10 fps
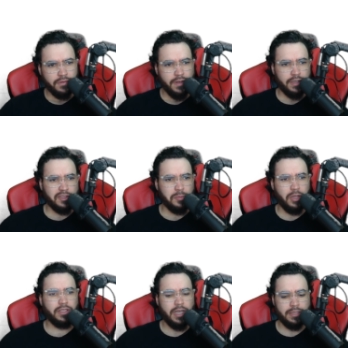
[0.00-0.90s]
I can
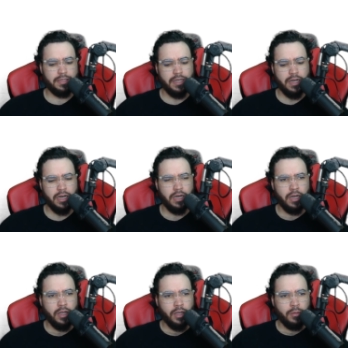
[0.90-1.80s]
spell test there.
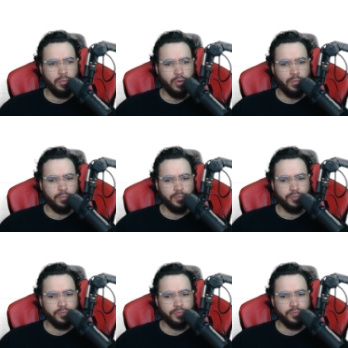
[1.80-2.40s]
Boom.